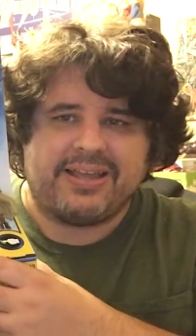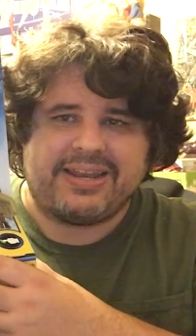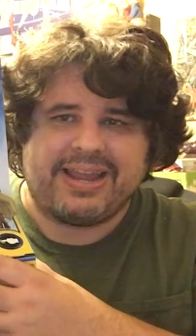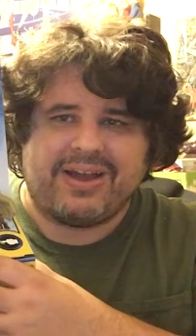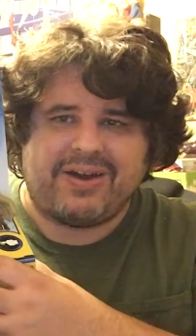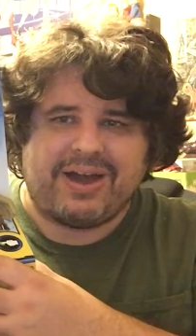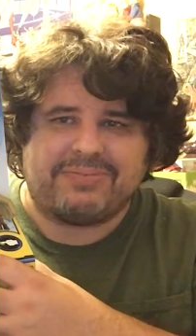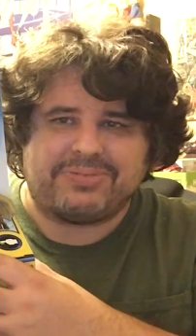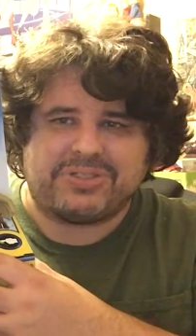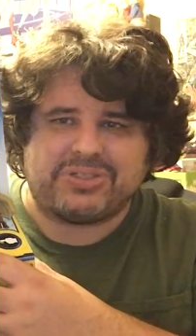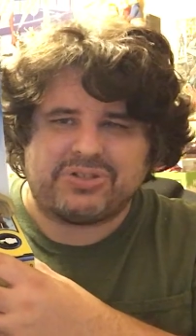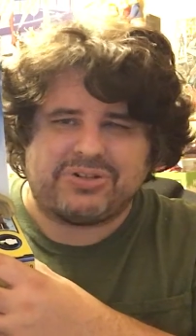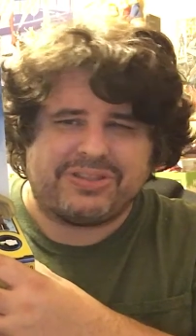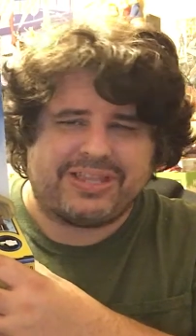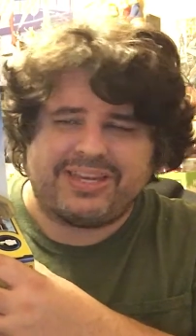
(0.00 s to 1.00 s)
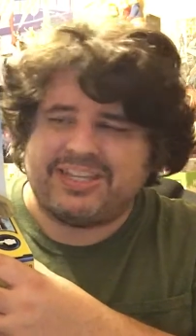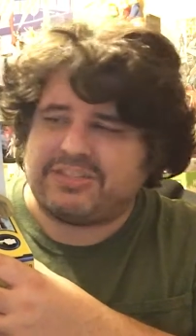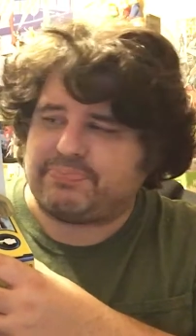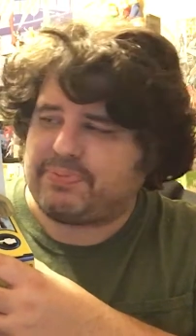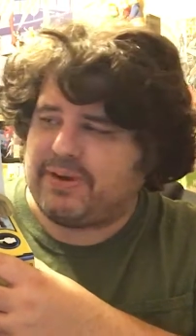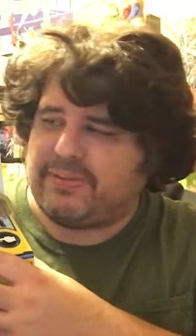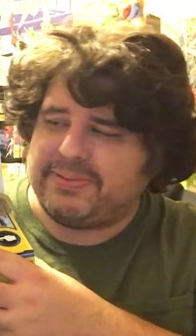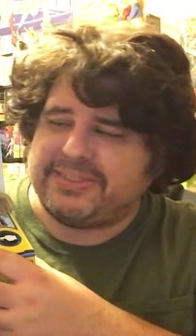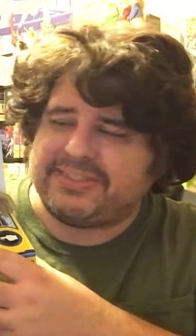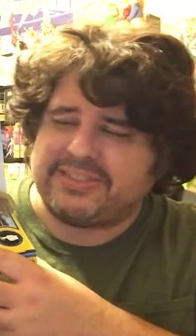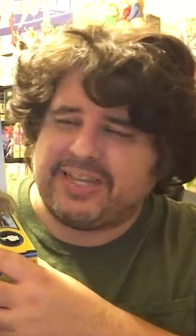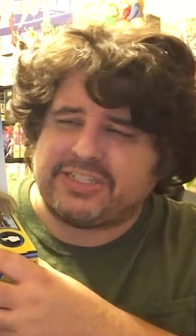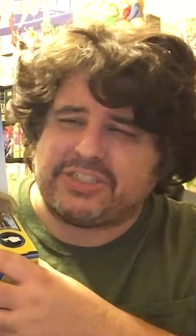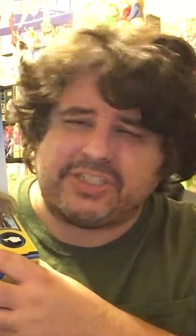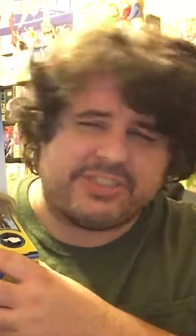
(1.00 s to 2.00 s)
Now, I'm sure that he's probably
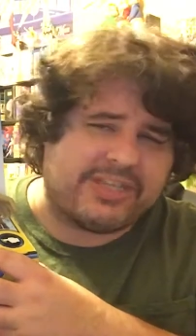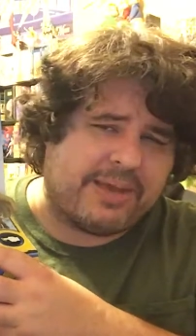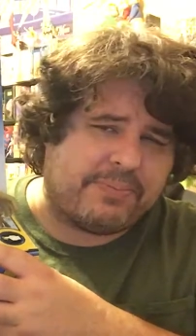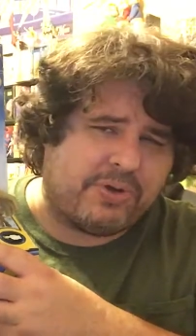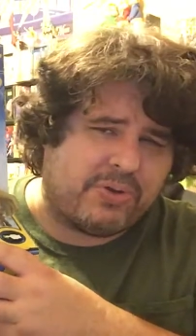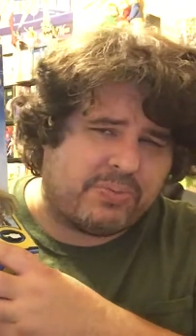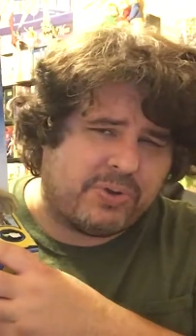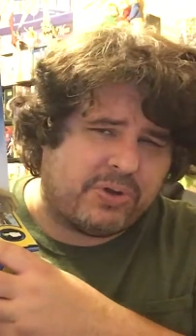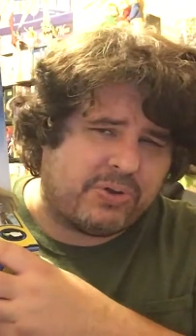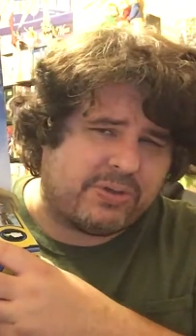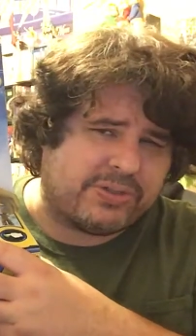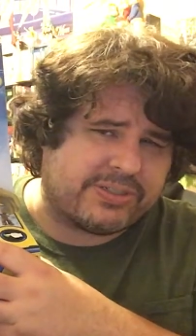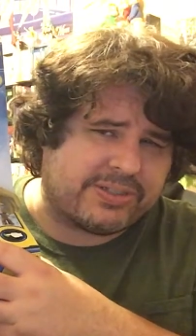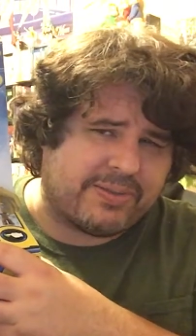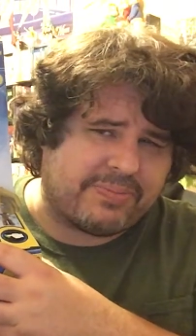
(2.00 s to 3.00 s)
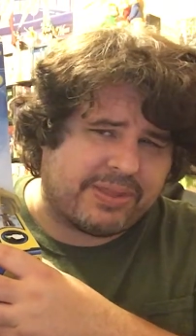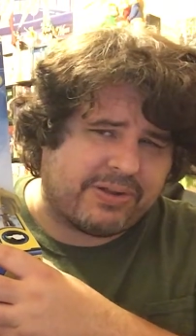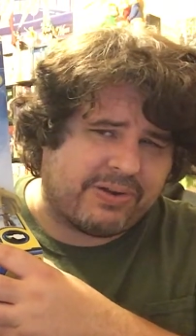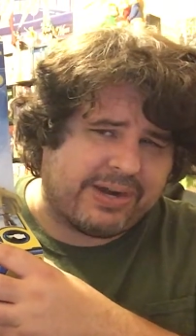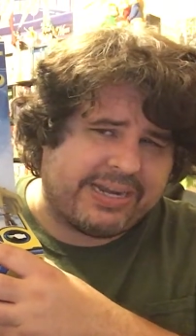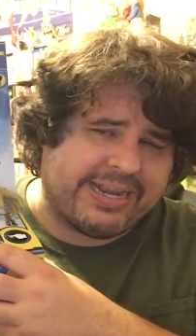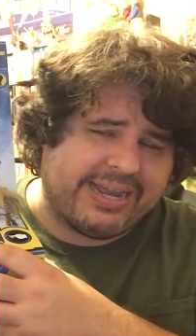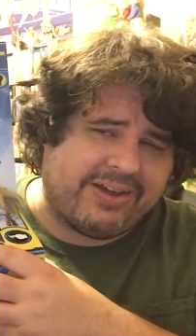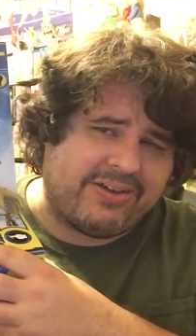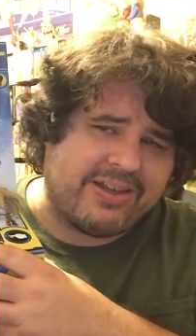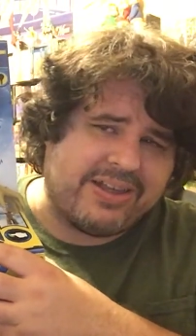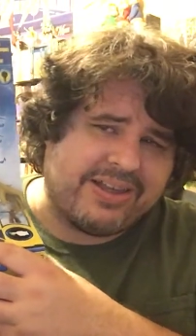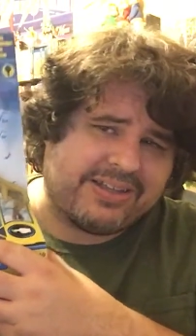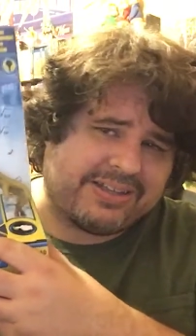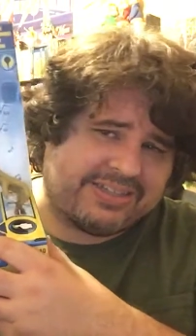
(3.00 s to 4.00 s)
set to demo mode or something right now,
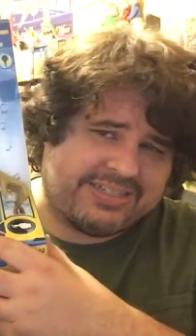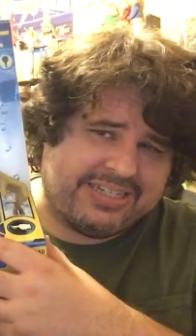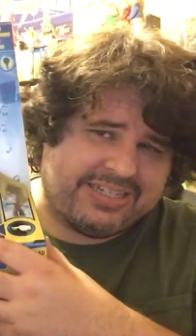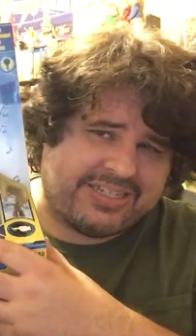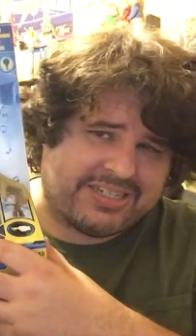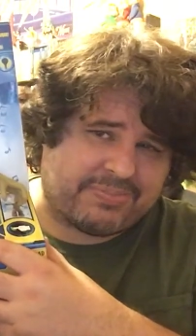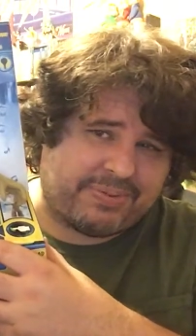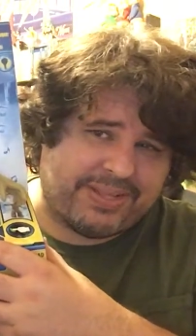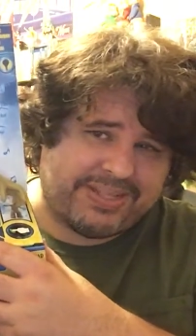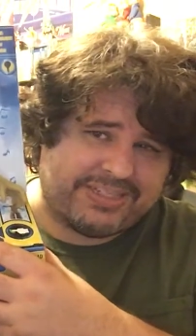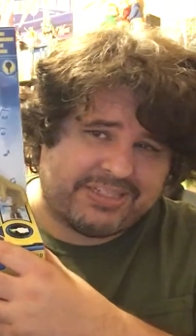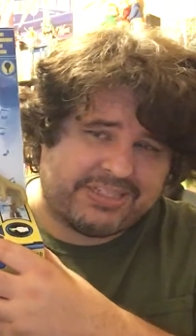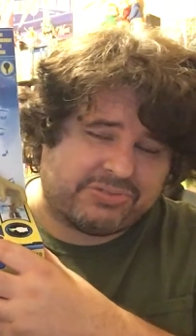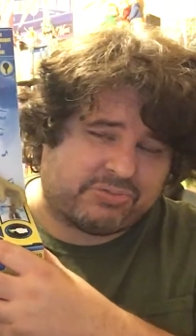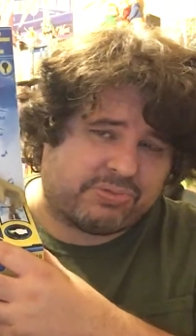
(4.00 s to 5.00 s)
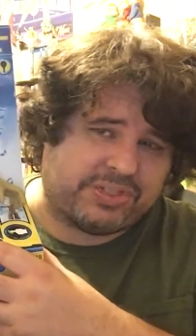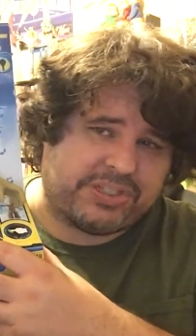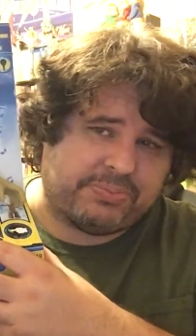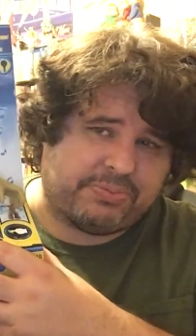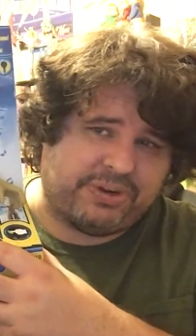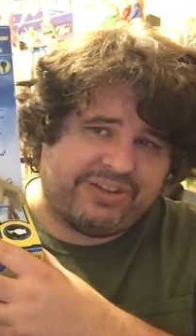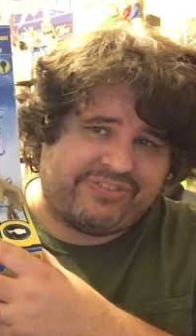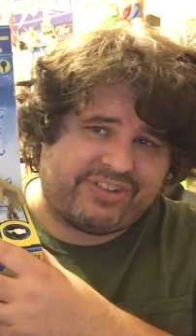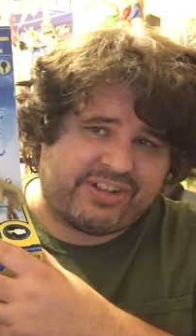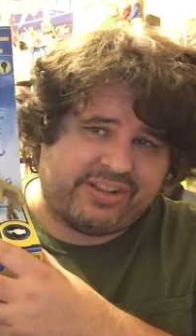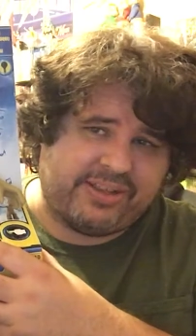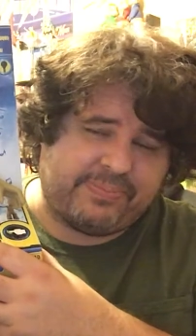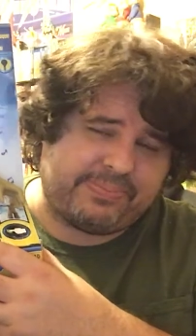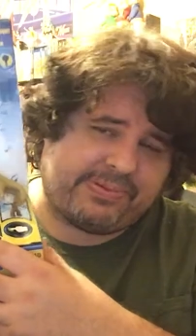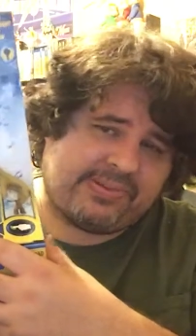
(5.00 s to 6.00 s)
because he just plays these really brief
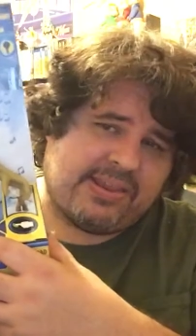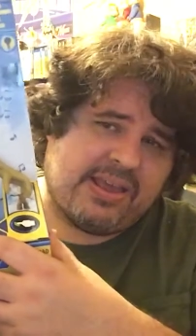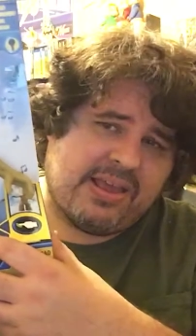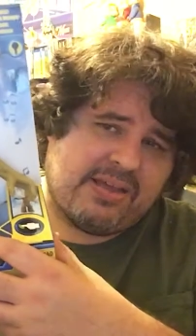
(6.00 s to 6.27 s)
clips,